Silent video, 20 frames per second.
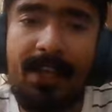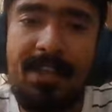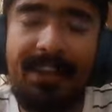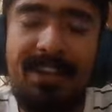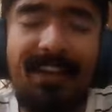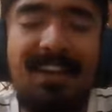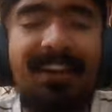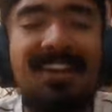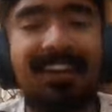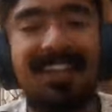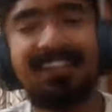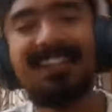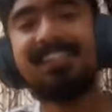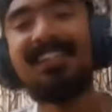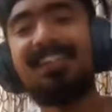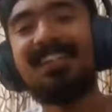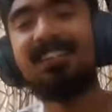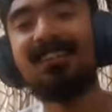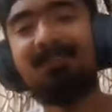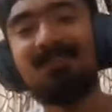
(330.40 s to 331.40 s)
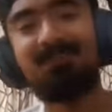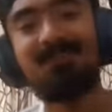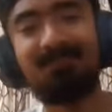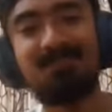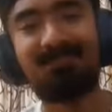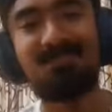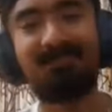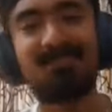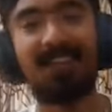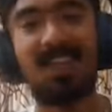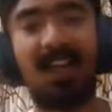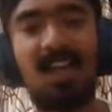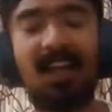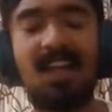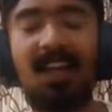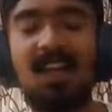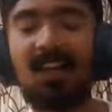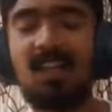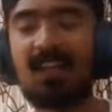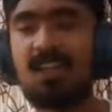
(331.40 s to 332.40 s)
Yeah, that's it.
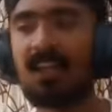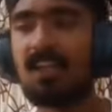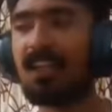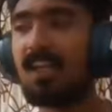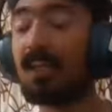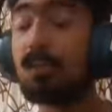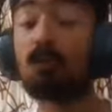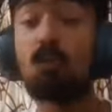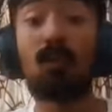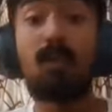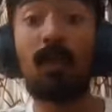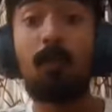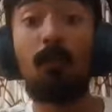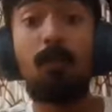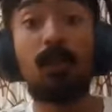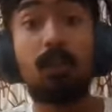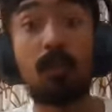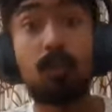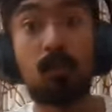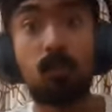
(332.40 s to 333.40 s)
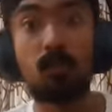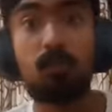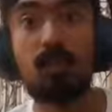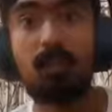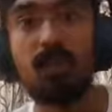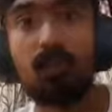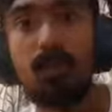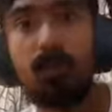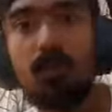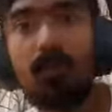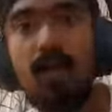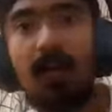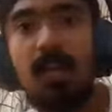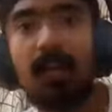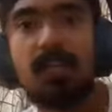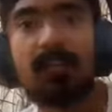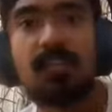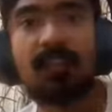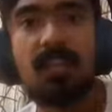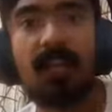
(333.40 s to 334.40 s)
That's what I wanted to tell you
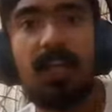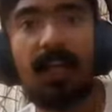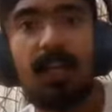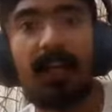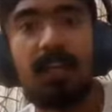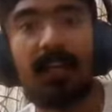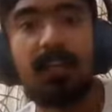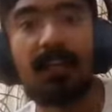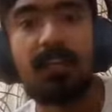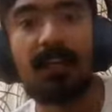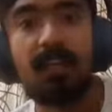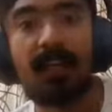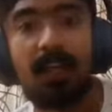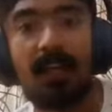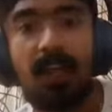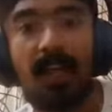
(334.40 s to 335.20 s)
guys, and